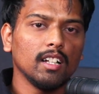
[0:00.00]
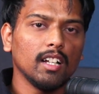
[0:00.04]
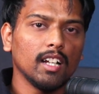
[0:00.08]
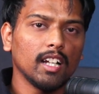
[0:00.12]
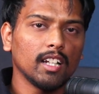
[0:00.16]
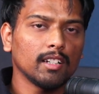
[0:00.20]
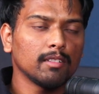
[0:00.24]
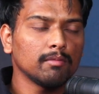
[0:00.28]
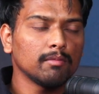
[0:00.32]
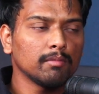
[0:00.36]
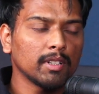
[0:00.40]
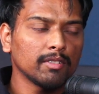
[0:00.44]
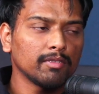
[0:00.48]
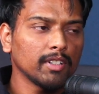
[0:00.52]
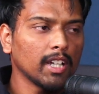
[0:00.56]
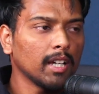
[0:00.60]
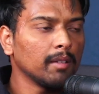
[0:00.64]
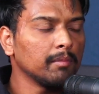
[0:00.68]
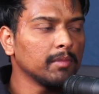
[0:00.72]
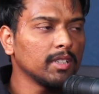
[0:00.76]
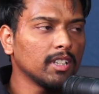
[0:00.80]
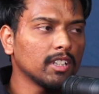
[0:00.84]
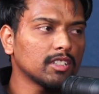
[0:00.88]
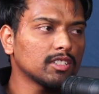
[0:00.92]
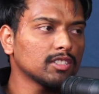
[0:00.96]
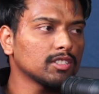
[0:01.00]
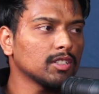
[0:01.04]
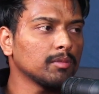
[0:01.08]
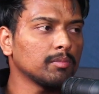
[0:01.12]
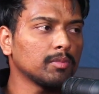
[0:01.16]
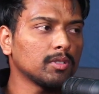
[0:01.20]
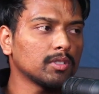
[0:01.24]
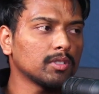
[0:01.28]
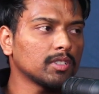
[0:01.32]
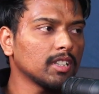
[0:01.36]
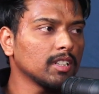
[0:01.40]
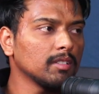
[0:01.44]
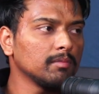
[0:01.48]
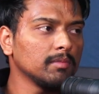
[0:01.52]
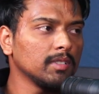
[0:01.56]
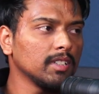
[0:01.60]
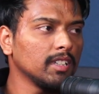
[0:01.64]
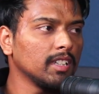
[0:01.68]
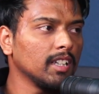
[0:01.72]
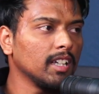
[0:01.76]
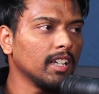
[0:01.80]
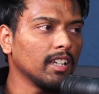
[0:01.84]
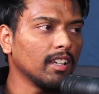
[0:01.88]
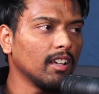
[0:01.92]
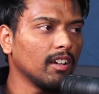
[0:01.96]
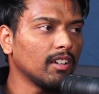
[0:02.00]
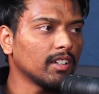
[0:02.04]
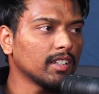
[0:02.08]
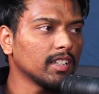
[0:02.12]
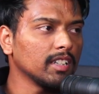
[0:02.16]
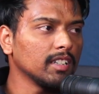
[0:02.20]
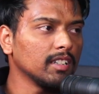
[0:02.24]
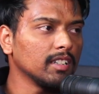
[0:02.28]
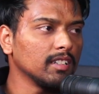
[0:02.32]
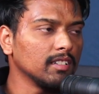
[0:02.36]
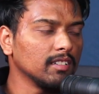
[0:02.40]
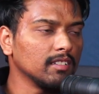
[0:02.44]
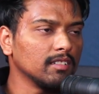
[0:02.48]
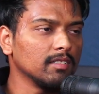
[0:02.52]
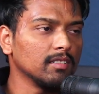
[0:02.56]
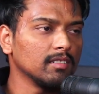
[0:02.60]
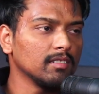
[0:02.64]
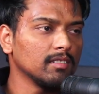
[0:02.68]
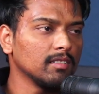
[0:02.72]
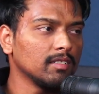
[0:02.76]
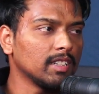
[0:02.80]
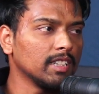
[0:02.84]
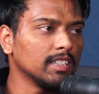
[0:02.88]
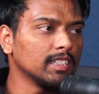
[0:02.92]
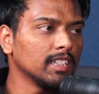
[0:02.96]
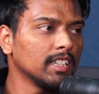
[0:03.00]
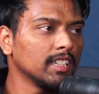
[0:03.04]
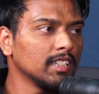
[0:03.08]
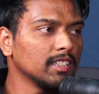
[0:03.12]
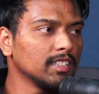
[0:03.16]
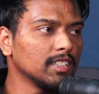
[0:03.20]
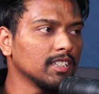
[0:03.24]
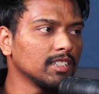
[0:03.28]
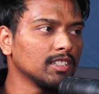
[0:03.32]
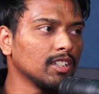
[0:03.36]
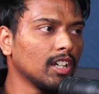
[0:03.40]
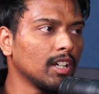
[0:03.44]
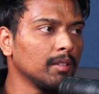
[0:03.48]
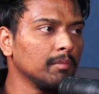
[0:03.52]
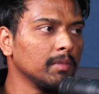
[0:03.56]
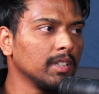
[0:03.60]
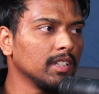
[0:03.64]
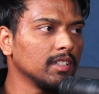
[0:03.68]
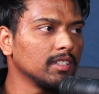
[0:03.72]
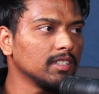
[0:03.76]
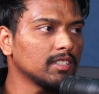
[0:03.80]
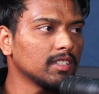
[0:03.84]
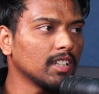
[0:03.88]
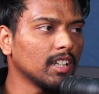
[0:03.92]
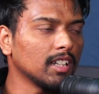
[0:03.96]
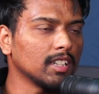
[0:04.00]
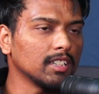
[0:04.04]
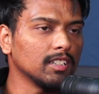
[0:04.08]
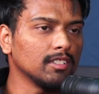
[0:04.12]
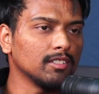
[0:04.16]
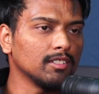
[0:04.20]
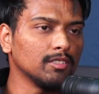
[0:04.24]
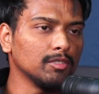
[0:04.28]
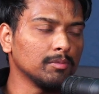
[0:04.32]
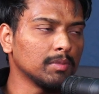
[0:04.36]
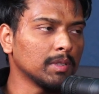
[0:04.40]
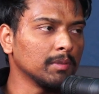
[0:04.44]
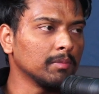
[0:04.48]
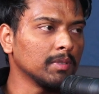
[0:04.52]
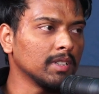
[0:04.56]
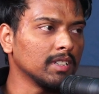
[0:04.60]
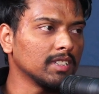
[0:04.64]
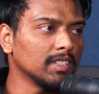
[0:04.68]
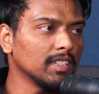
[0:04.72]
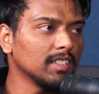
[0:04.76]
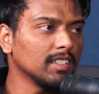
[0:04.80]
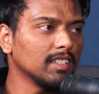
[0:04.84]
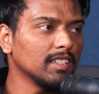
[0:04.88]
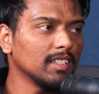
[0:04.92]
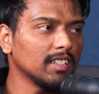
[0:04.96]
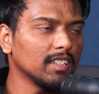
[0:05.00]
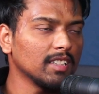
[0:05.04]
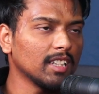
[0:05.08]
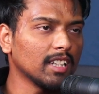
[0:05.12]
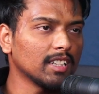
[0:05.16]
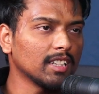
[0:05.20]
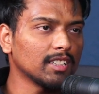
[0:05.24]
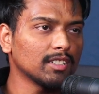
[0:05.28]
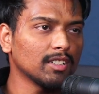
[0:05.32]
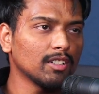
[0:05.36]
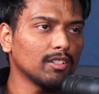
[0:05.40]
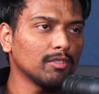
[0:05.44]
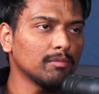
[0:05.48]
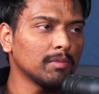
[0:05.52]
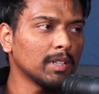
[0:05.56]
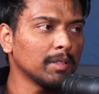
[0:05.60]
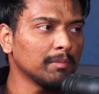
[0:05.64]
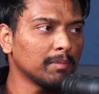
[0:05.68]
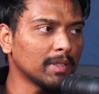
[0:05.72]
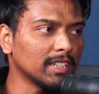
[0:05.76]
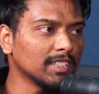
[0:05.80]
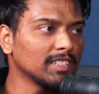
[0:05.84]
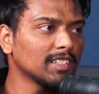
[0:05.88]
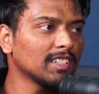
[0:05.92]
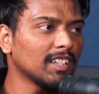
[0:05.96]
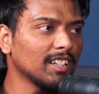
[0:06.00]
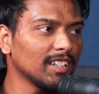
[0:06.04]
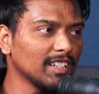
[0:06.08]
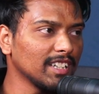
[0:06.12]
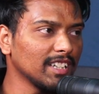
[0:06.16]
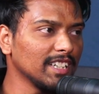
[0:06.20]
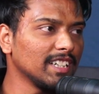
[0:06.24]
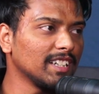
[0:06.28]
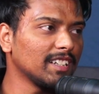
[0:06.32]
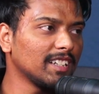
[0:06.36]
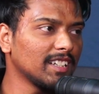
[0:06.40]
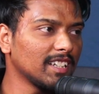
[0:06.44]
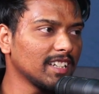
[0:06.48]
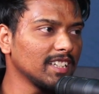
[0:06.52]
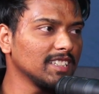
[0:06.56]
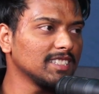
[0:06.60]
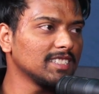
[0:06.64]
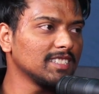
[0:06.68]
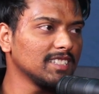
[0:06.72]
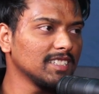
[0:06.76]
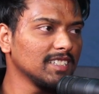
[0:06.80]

And my family also supported me a lot in resigning the job and start new preparation. That's yeah. how my pressure got decreased.